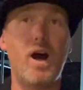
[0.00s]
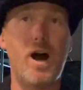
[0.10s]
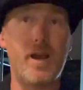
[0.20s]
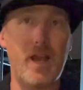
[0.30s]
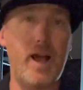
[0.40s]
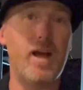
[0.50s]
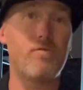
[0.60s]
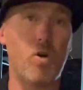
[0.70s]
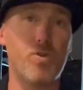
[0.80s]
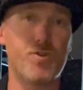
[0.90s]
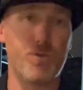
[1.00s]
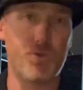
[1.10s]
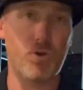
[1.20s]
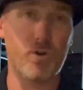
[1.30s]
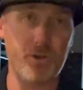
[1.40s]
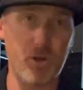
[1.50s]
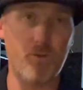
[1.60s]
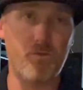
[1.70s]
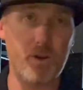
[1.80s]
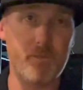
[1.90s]
I have also started a
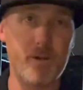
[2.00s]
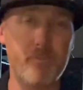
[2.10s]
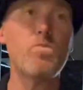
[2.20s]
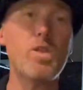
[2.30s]
GoFundMe.